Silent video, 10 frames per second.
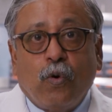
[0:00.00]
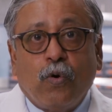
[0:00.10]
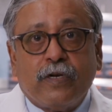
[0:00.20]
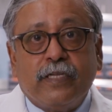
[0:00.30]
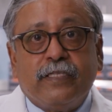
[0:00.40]

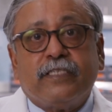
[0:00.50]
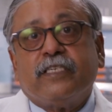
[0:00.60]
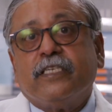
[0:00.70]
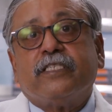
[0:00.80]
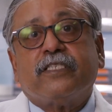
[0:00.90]
or this
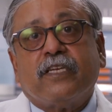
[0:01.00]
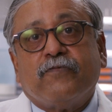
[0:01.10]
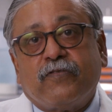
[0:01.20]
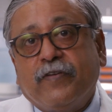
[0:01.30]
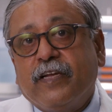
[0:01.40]
is
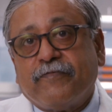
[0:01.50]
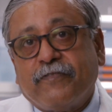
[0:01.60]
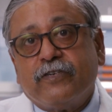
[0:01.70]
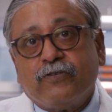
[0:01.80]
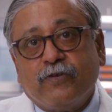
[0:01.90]
what we
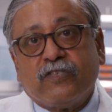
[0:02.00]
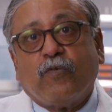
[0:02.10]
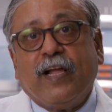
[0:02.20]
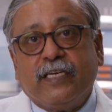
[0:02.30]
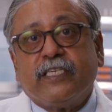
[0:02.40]
refer to as
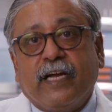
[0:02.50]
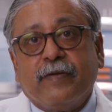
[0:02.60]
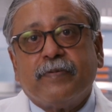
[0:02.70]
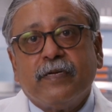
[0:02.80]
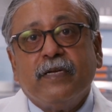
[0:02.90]
wild
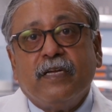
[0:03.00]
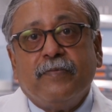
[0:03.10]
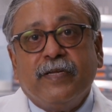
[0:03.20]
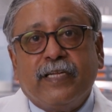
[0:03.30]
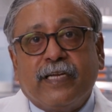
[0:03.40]
type,
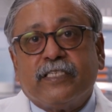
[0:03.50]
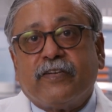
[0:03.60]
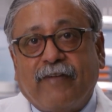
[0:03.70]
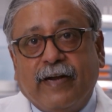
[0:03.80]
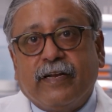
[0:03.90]
meaning it's
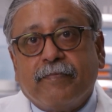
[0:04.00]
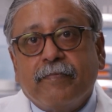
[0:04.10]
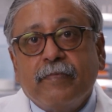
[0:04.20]
random.